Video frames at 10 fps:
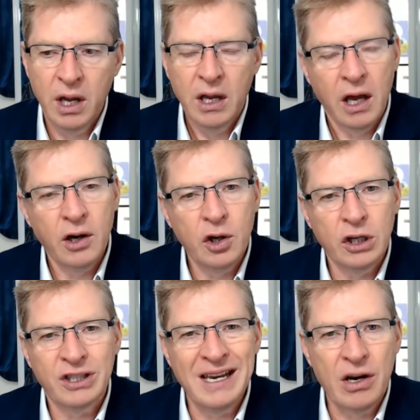and you
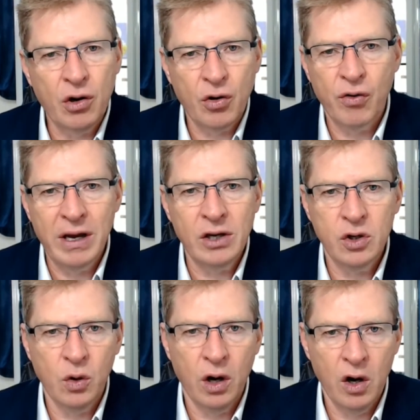just decrease
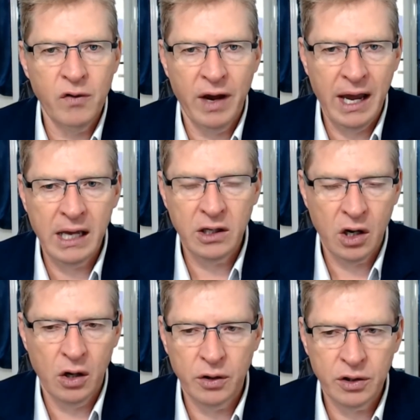your overhead
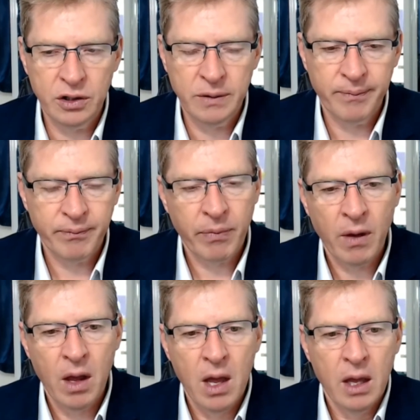costs.
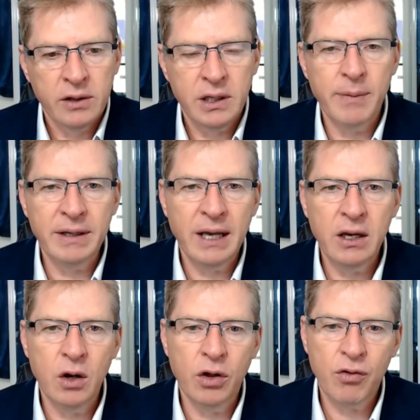So let me
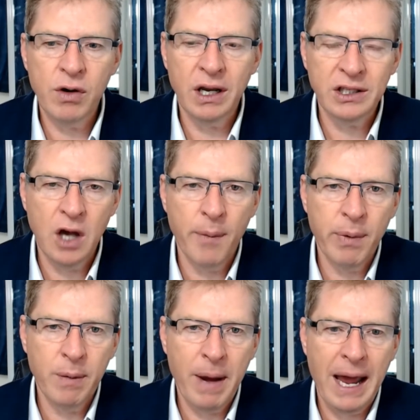take you through an
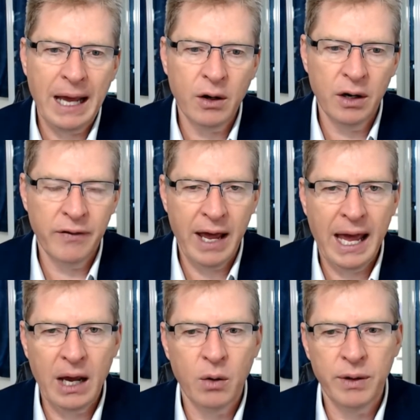example about kind of
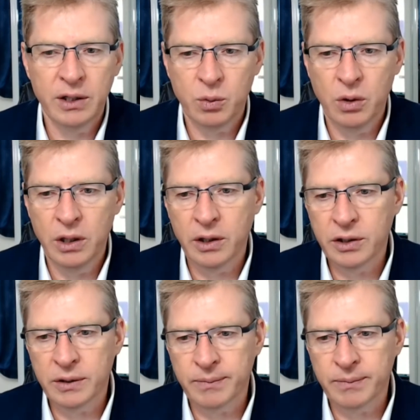how this works.